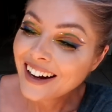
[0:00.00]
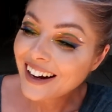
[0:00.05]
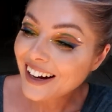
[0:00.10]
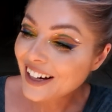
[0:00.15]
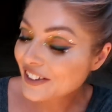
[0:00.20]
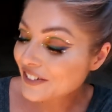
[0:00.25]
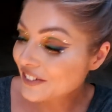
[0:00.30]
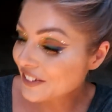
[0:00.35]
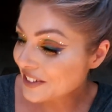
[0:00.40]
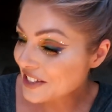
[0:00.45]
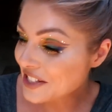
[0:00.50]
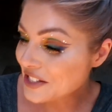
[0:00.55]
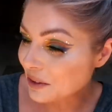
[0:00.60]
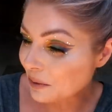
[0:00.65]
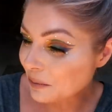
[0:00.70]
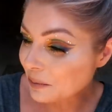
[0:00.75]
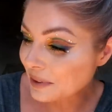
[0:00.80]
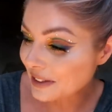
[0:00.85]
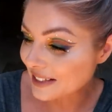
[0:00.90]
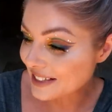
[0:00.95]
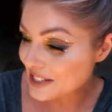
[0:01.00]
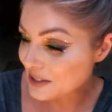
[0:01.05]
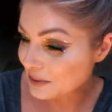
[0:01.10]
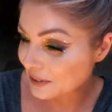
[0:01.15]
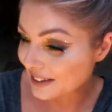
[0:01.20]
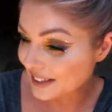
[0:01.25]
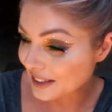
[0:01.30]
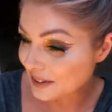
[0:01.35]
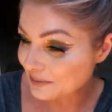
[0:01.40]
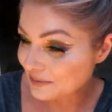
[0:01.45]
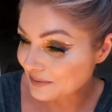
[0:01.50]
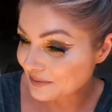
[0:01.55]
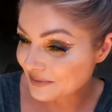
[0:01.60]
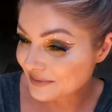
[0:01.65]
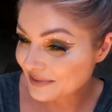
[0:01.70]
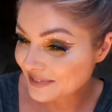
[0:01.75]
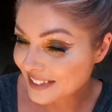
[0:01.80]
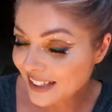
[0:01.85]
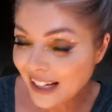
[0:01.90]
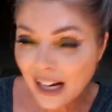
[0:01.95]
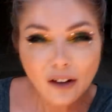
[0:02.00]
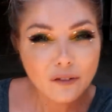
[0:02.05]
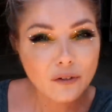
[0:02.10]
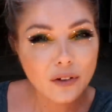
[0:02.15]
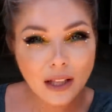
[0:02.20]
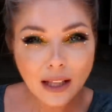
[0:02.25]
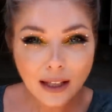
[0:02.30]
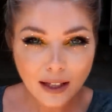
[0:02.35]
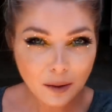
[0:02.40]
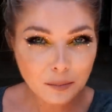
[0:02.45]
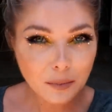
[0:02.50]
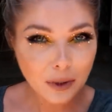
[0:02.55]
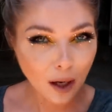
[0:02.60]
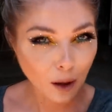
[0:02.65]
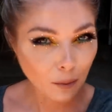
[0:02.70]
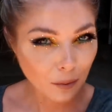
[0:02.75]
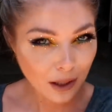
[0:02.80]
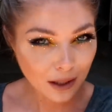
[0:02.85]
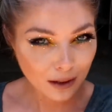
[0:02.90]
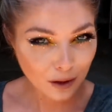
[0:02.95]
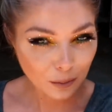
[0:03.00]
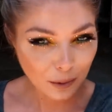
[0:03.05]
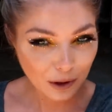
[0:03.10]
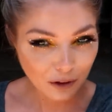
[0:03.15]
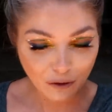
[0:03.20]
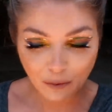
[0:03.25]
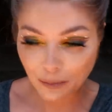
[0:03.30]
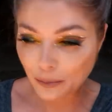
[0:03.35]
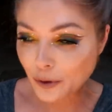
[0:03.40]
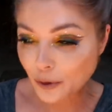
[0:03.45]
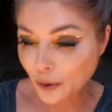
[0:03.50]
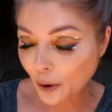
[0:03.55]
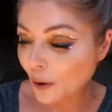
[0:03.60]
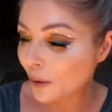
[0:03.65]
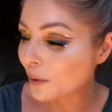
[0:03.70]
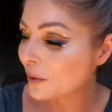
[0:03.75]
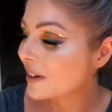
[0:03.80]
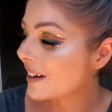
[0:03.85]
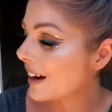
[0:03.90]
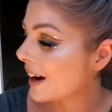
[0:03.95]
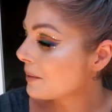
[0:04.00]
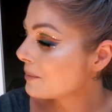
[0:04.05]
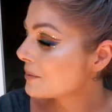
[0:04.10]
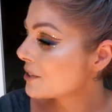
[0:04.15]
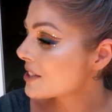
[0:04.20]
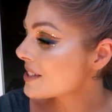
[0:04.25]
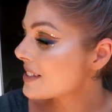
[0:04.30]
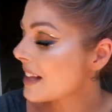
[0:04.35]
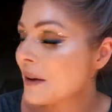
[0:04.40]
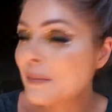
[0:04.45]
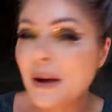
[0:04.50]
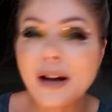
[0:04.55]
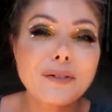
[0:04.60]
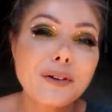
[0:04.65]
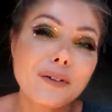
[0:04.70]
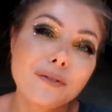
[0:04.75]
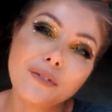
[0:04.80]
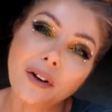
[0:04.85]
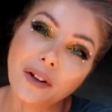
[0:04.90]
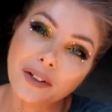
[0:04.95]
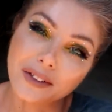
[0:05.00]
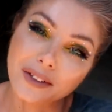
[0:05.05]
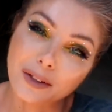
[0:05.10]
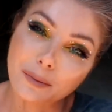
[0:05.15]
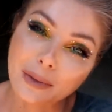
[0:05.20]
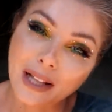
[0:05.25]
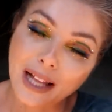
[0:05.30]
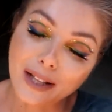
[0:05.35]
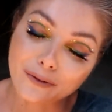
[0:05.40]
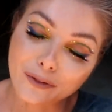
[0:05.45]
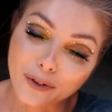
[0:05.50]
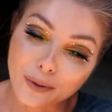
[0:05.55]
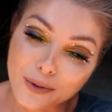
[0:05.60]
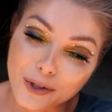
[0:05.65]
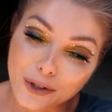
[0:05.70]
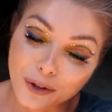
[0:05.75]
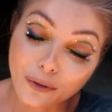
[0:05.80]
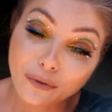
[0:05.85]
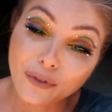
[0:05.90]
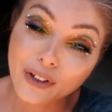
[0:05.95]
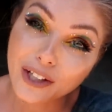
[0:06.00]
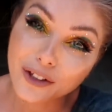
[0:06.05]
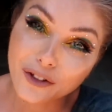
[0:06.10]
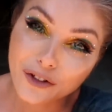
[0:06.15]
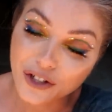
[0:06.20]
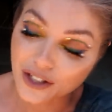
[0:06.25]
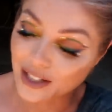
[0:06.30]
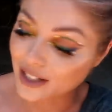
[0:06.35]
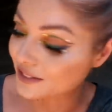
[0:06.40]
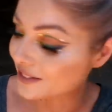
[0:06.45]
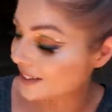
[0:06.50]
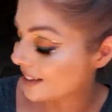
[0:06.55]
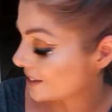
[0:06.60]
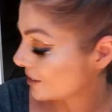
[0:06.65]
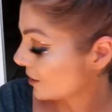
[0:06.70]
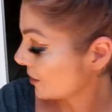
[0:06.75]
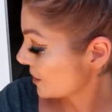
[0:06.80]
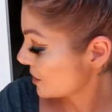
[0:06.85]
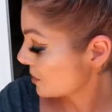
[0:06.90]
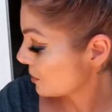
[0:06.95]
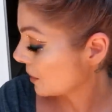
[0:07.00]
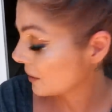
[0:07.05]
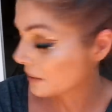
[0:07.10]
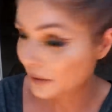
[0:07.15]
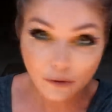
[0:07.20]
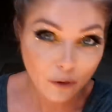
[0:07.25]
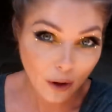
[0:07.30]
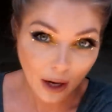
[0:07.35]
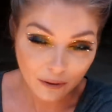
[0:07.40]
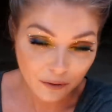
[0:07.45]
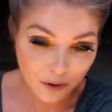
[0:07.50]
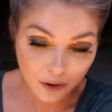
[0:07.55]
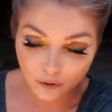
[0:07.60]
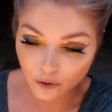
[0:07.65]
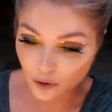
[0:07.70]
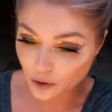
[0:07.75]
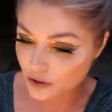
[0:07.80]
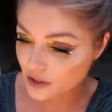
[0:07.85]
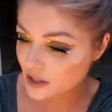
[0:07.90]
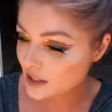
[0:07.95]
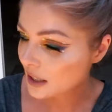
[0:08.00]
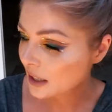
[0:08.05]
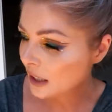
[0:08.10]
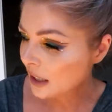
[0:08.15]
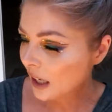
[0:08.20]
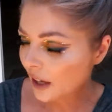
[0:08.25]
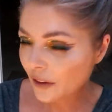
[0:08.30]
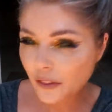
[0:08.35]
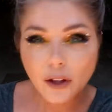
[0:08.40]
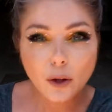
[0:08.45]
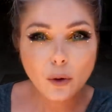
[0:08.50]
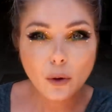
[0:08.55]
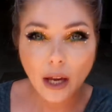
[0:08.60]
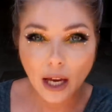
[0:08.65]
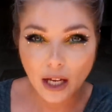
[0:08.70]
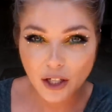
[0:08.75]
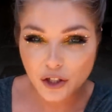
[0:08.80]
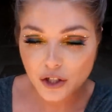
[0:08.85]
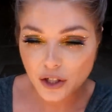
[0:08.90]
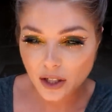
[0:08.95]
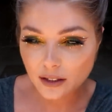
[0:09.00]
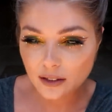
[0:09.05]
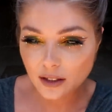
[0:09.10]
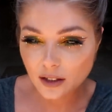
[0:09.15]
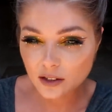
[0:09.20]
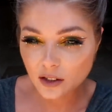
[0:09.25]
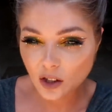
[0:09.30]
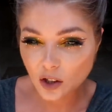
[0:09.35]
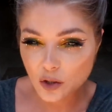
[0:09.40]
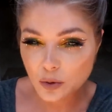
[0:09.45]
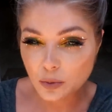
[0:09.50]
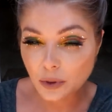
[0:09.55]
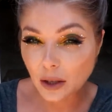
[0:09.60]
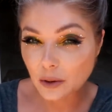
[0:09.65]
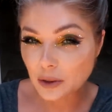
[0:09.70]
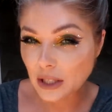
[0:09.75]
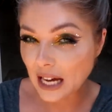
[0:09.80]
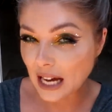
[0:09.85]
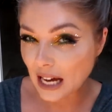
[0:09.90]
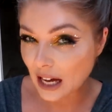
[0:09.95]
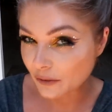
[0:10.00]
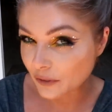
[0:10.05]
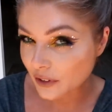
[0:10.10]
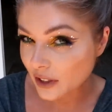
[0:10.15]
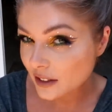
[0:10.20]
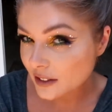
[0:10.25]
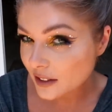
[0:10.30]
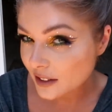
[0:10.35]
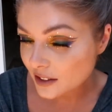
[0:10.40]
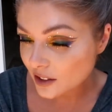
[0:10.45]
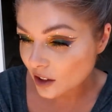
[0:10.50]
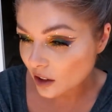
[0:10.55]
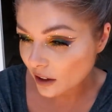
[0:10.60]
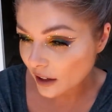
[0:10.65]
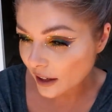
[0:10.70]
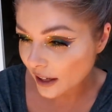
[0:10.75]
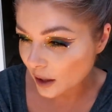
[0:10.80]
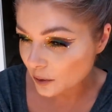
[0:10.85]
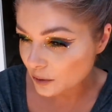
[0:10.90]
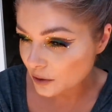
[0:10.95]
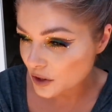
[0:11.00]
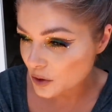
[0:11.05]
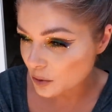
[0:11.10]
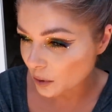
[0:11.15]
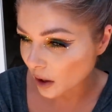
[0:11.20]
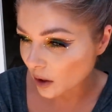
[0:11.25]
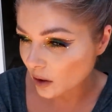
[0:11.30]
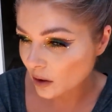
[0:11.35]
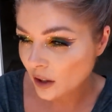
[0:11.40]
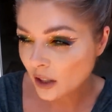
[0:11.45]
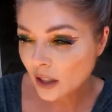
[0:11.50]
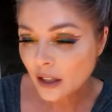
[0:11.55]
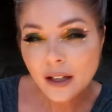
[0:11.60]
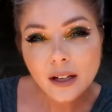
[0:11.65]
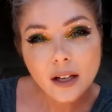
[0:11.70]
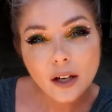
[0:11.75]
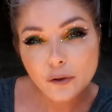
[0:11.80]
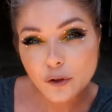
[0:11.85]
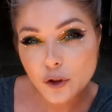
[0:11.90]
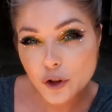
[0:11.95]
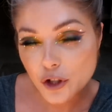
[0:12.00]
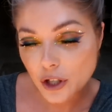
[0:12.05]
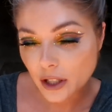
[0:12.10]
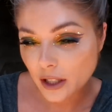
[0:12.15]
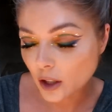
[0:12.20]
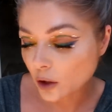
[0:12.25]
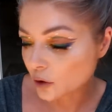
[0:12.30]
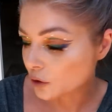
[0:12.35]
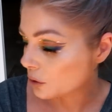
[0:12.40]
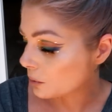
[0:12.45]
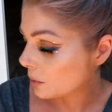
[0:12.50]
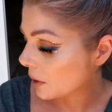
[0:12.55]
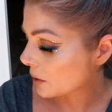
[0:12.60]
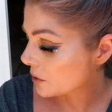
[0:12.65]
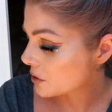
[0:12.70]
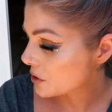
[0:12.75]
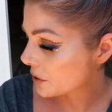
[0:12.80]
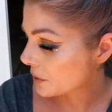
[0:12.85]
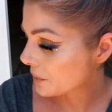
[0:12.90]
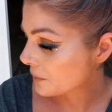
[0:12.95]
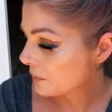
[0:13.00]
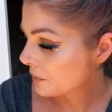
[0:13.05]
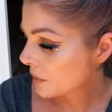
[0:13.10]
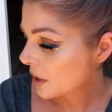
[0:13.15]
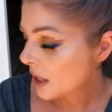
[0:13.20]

I feel so pleased with them. I feel like I'm becoming a little bit of a pro. I'm having fun on the platform, so don't forget to check out TikTok as well, if you have it, of course. I think you can check TikToks without having a TikTok account as well, if you check it on your browser.